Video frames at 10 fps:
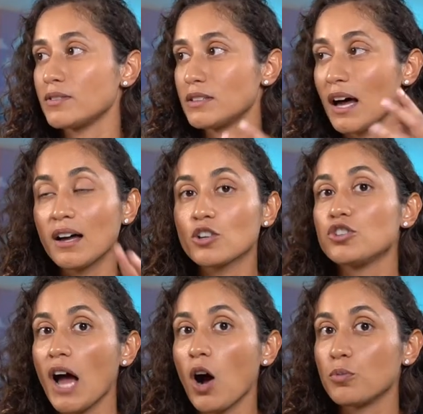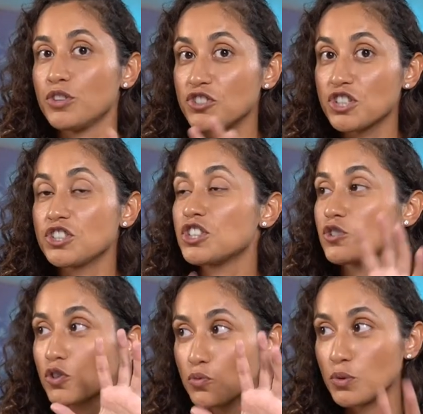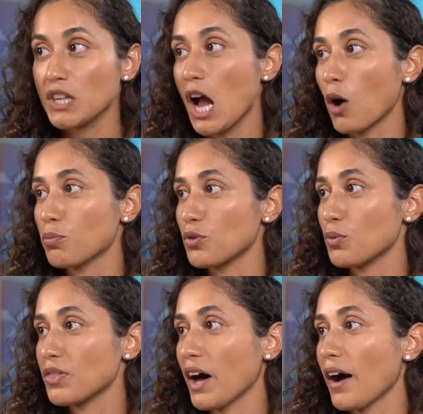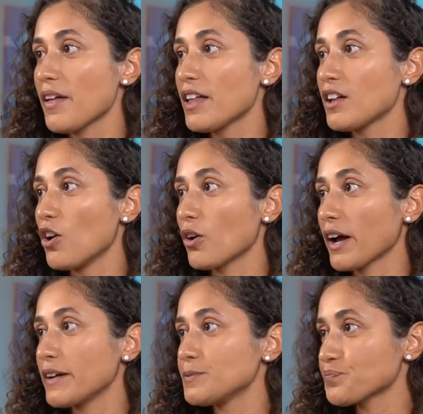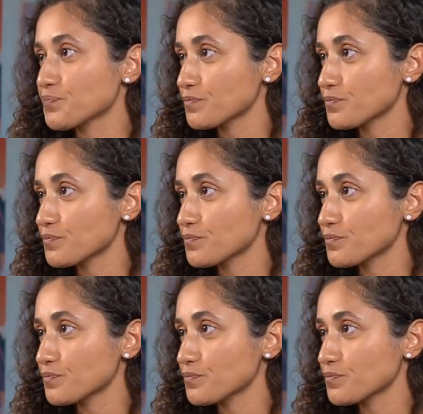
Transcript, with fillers: that could help. The cheat sheets could really help you with that, okay?